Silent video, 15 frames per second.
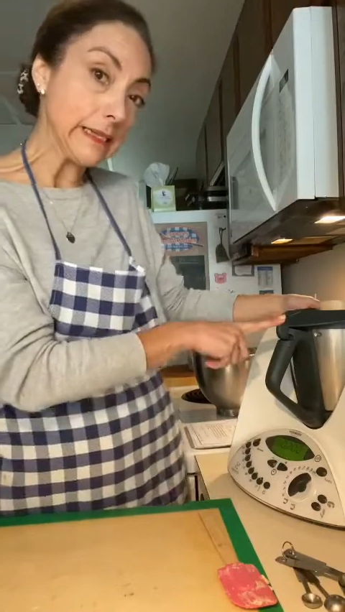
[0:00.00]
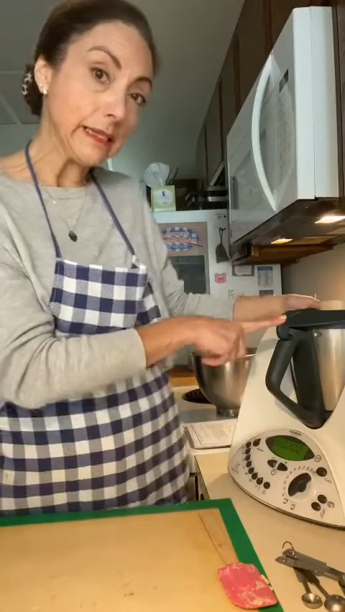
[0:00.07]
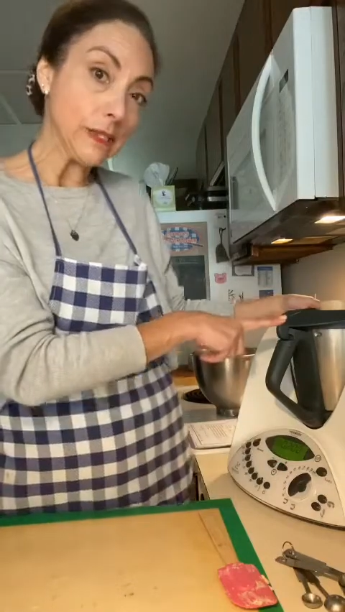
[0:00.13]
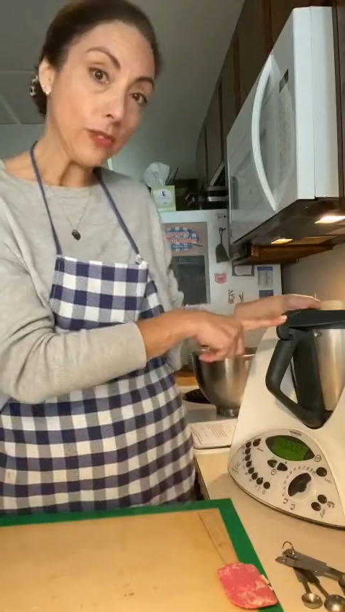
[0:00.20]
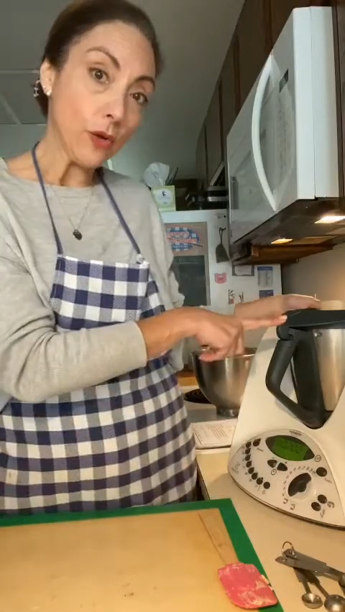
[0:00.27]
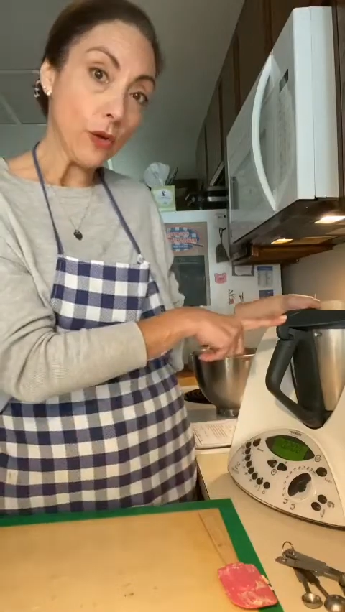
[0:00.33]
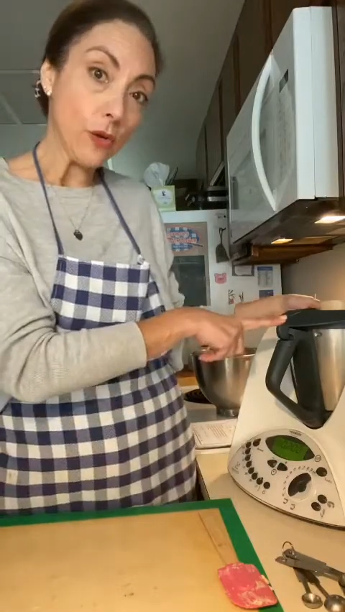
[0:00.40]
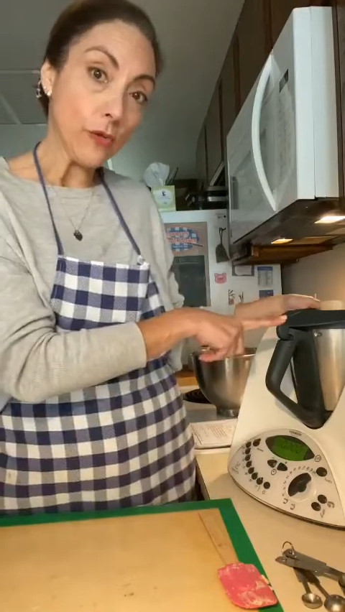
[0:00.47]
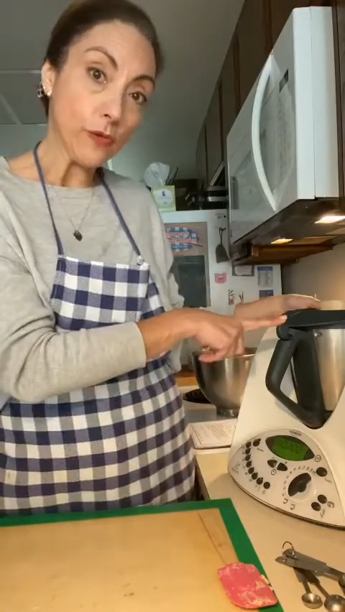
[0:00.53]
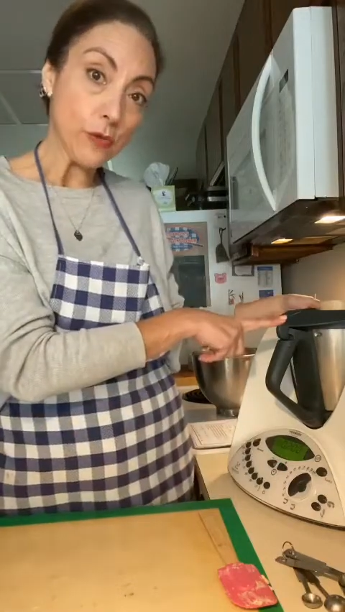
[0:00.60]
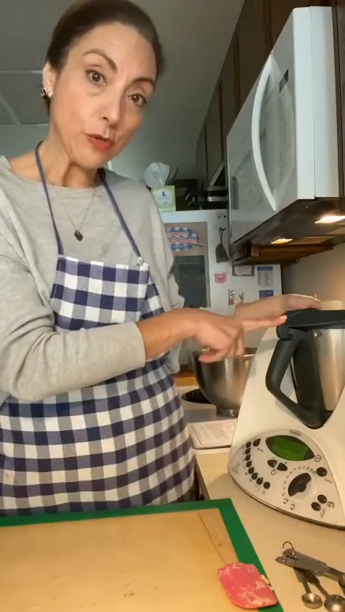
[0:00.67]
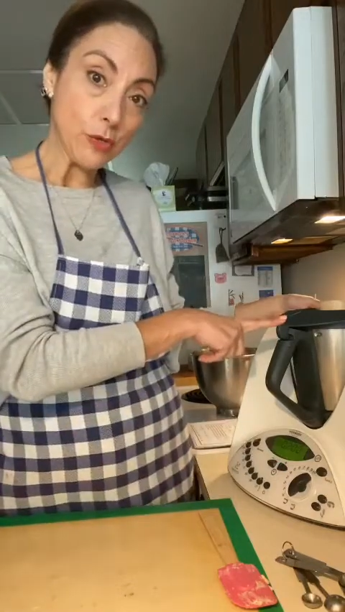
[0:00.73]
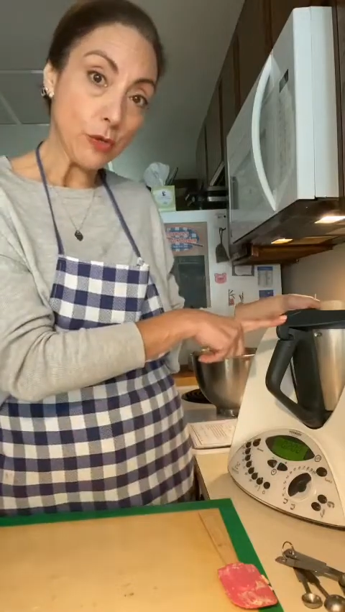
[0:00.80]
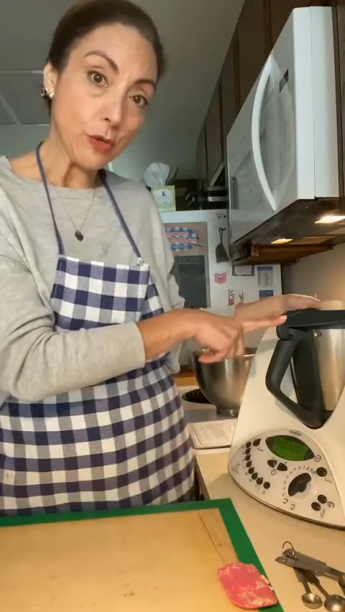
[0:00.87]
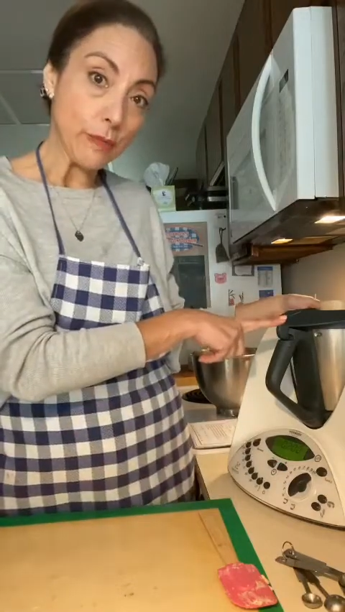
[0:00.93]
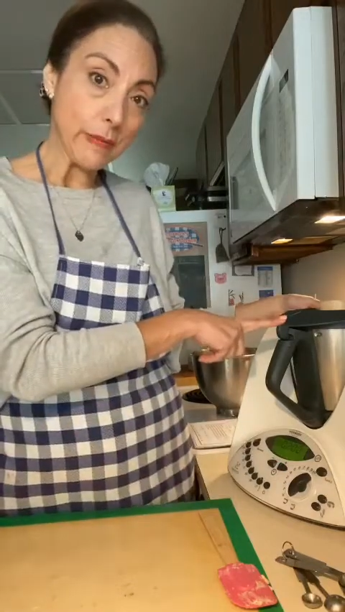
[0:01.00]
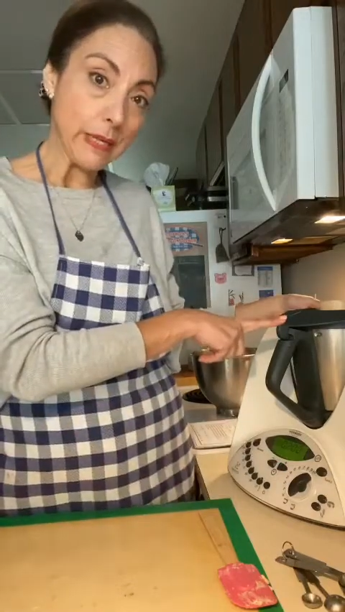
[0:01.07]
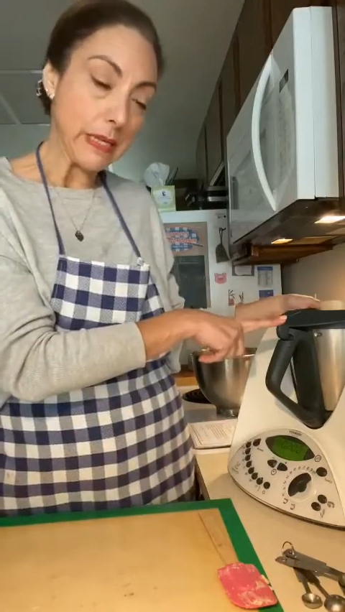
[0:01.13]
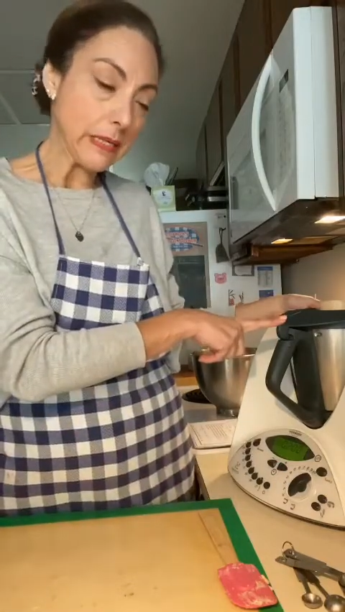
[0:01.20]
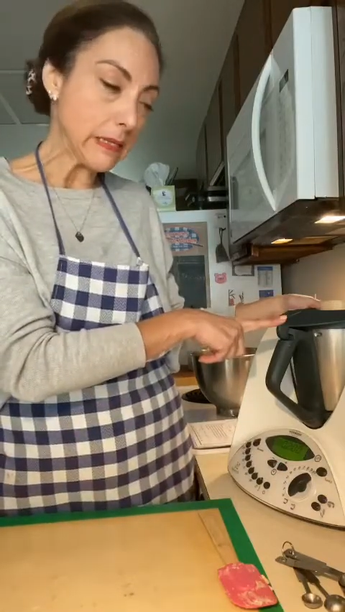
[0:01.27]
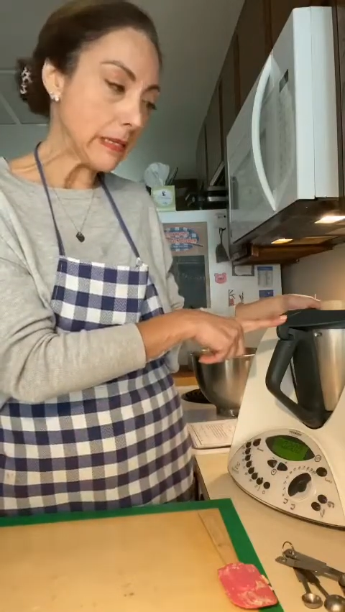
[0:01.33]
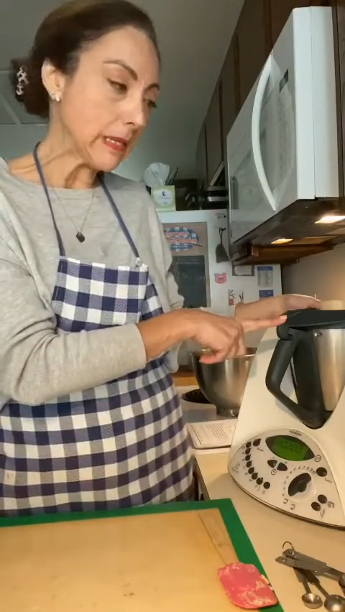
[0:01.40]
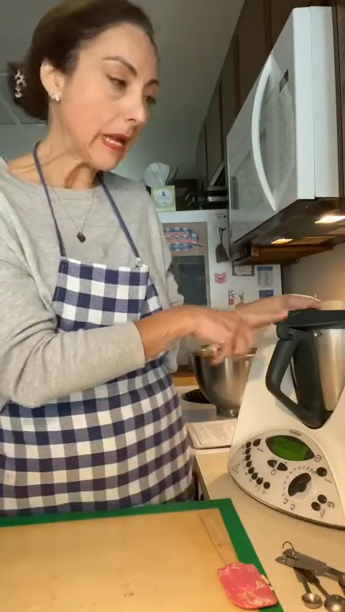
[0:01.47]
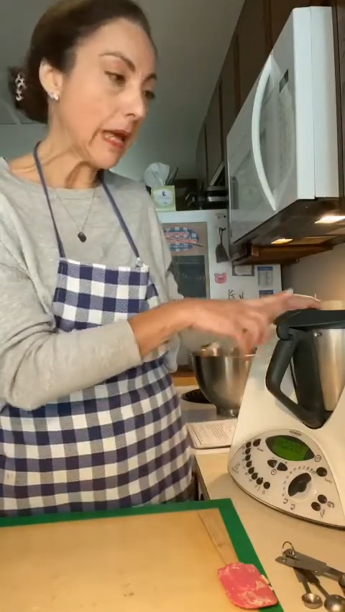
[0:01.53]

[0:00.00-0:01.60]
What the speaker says: the dough for 2 minutes,